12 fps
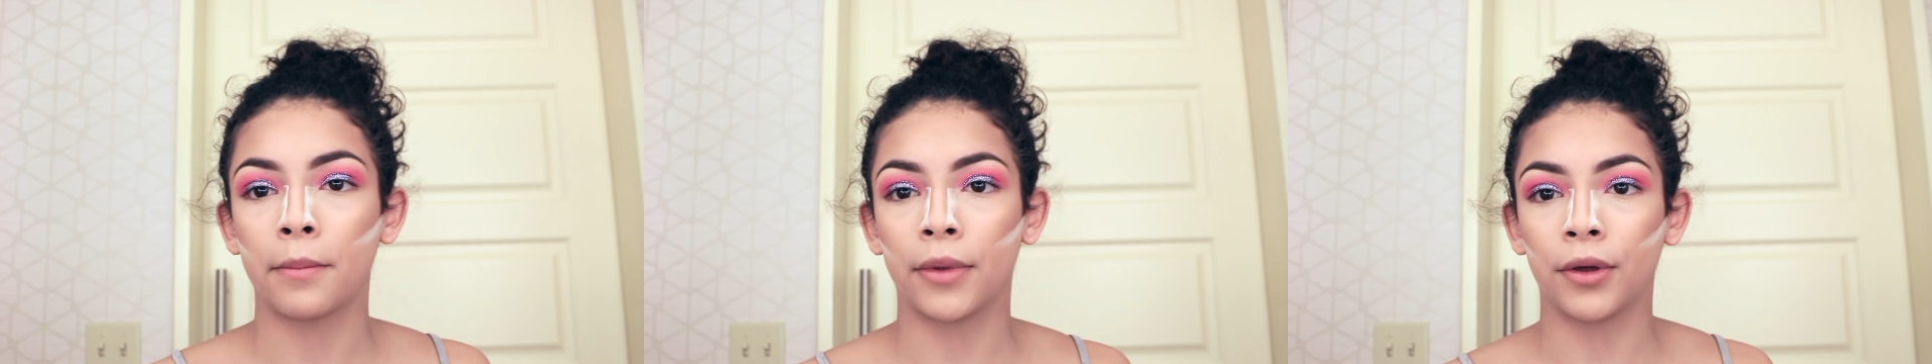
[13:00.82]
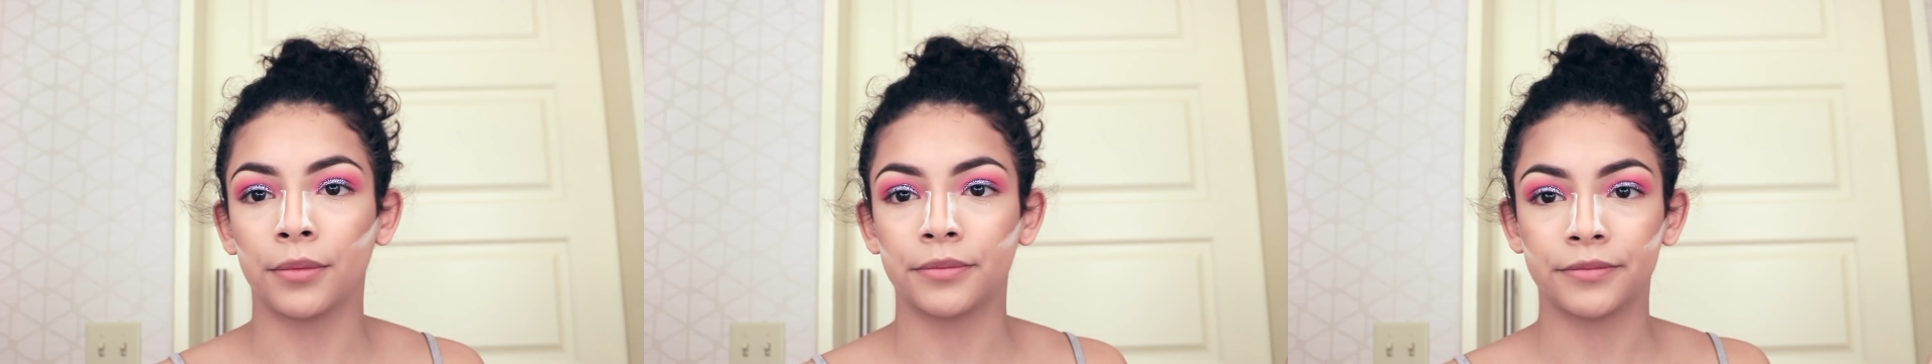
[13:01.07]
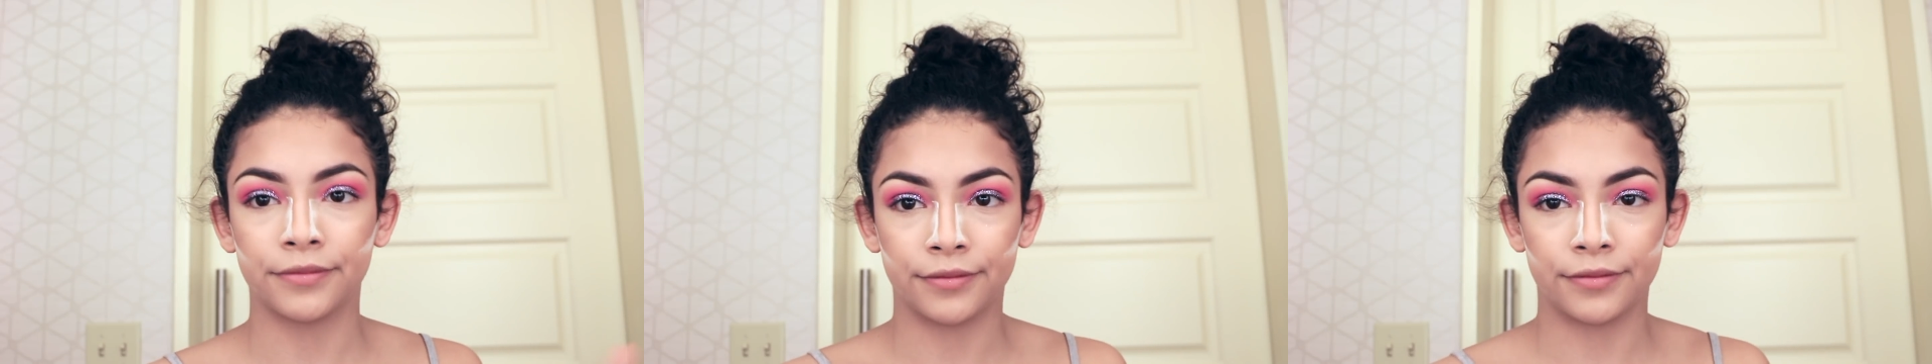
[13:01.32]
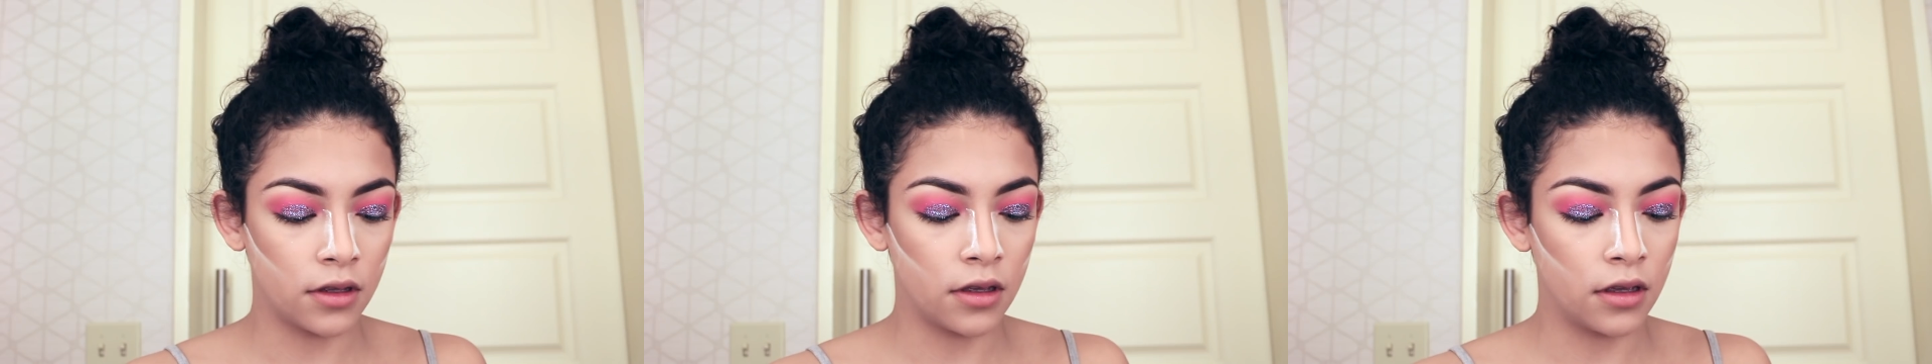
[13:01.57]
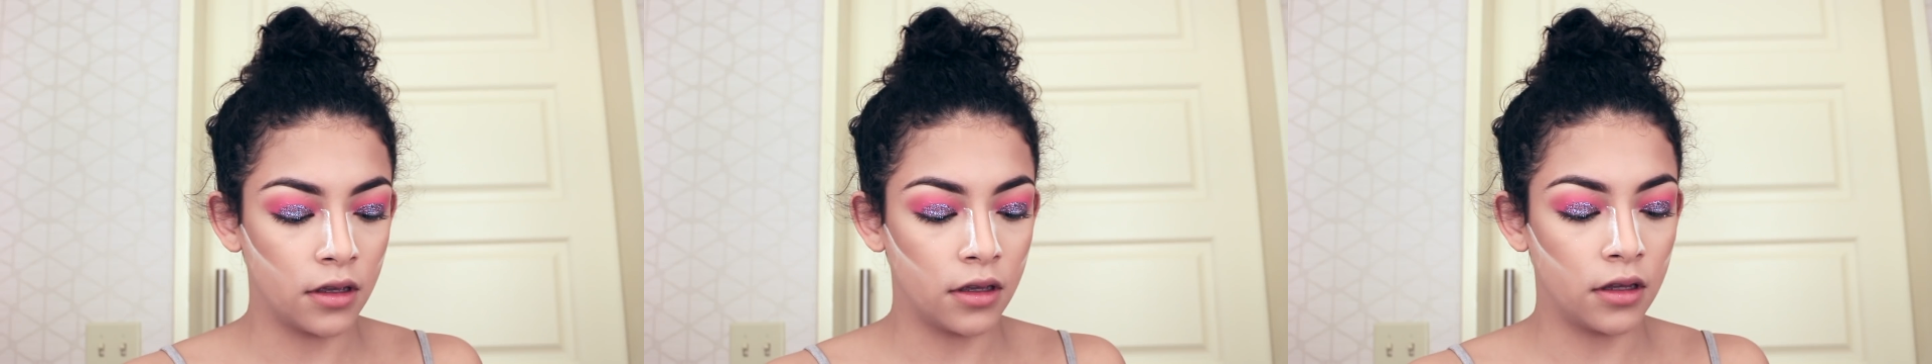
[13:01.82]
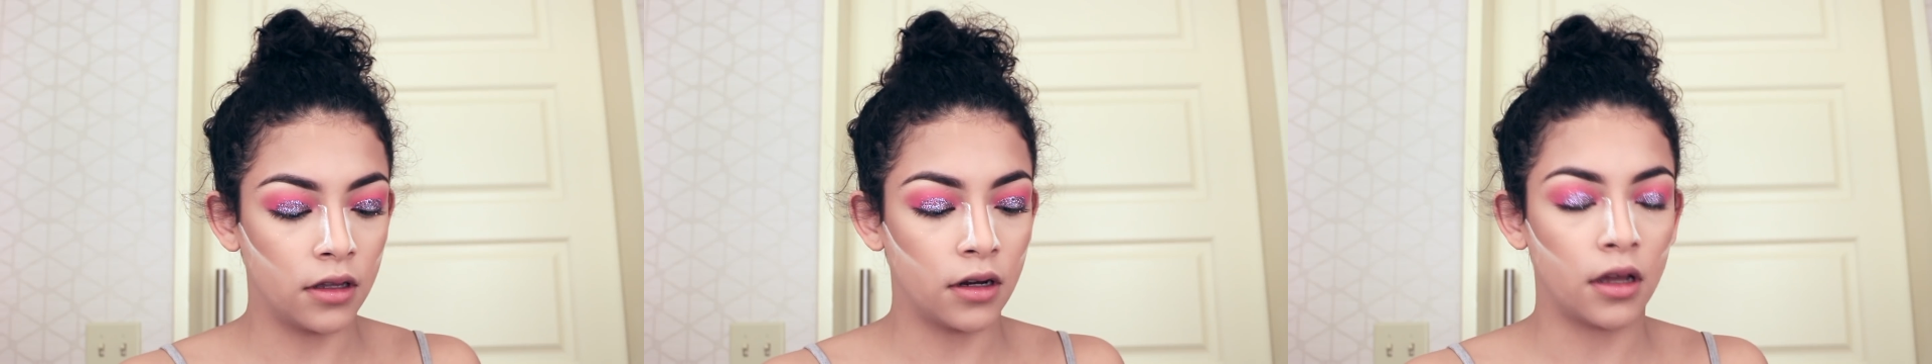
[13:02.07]
Boom.
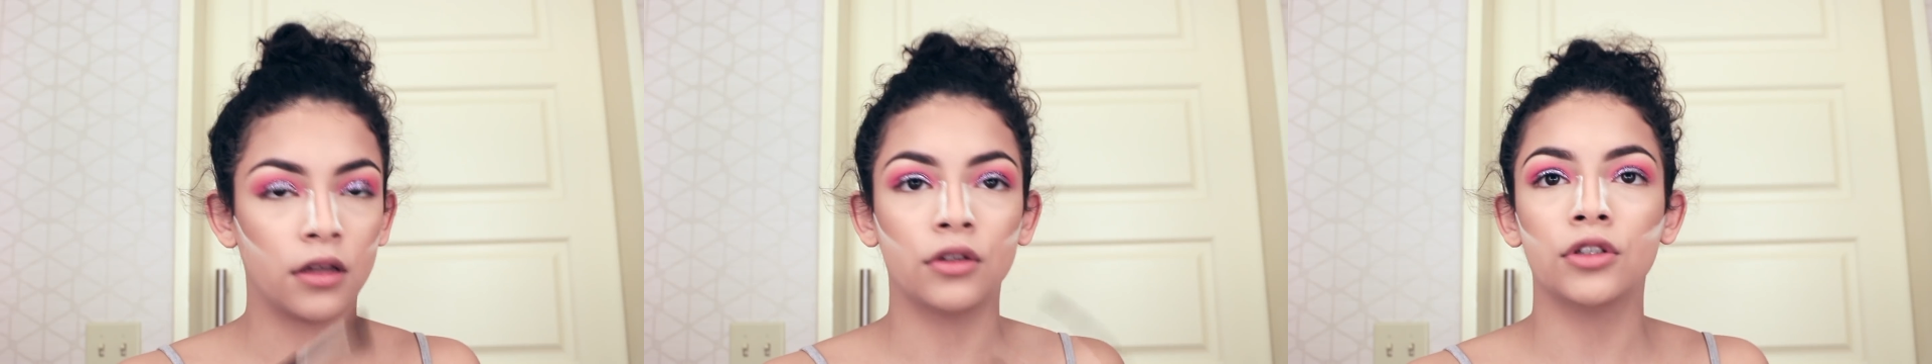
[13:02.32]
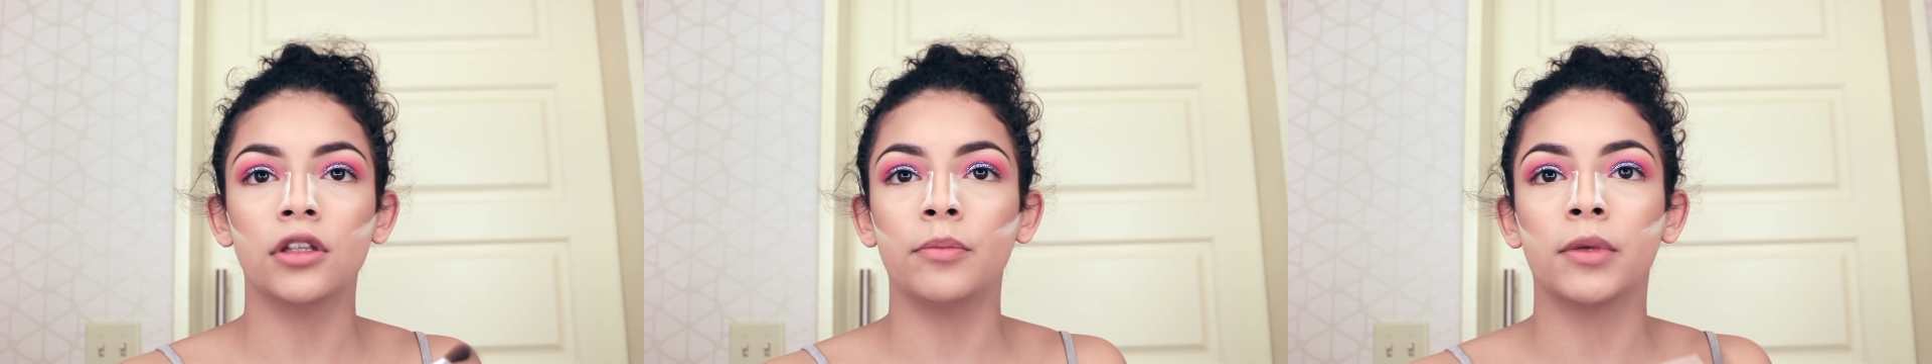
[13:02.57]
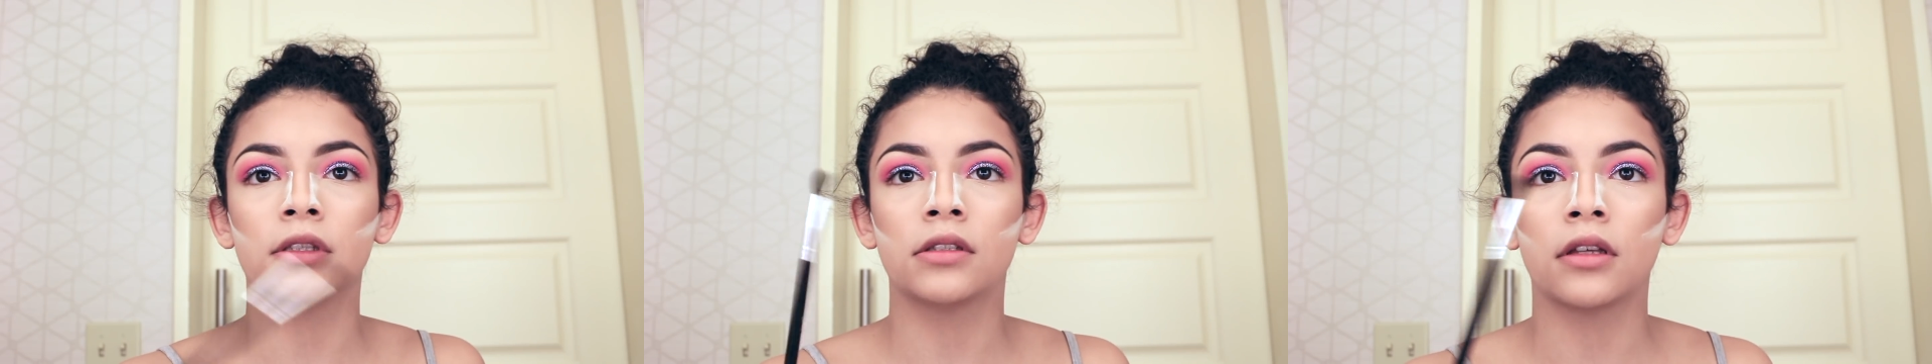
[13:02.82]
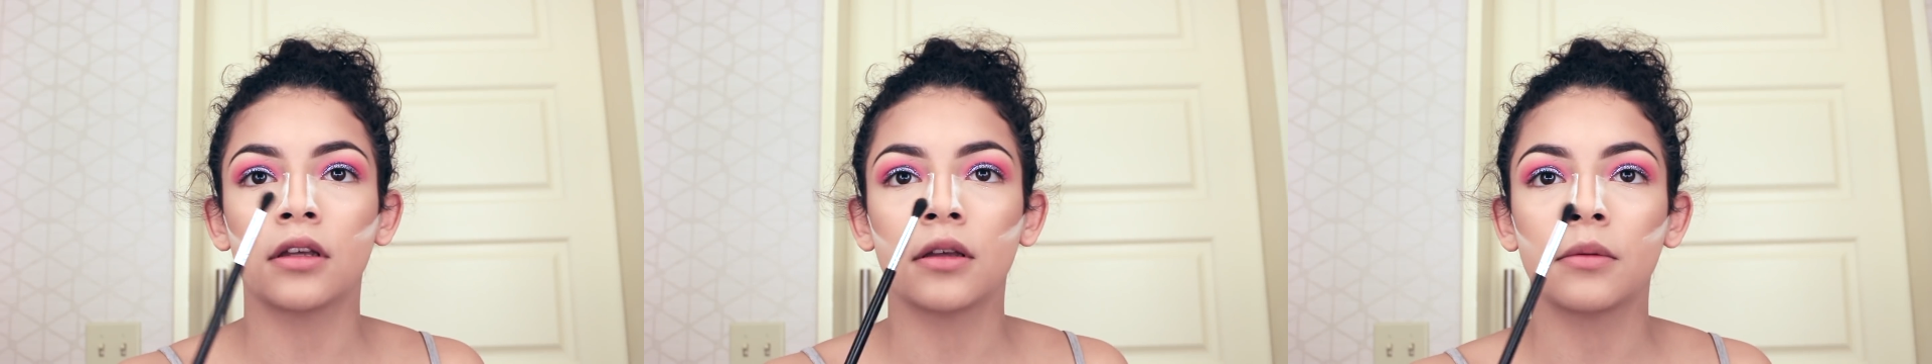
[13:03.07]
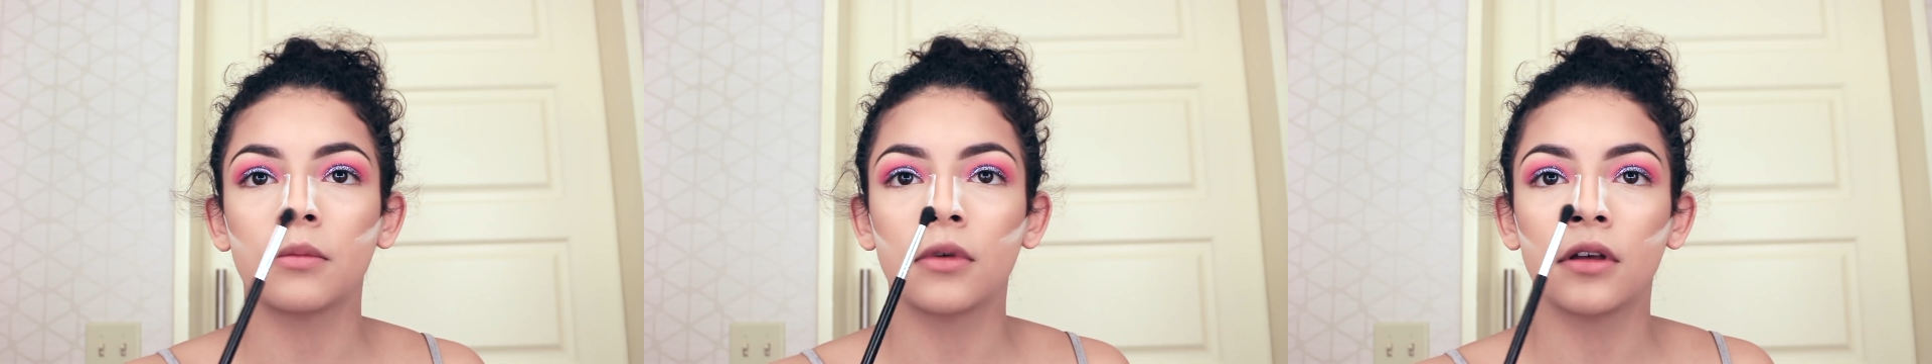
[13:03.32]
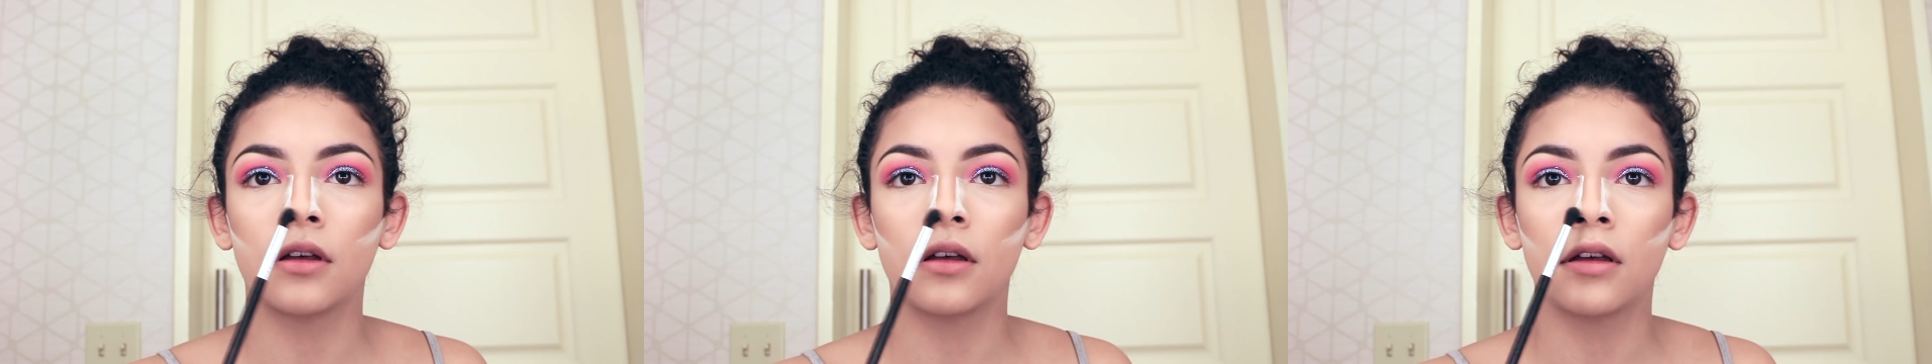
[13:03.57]
And I usually put some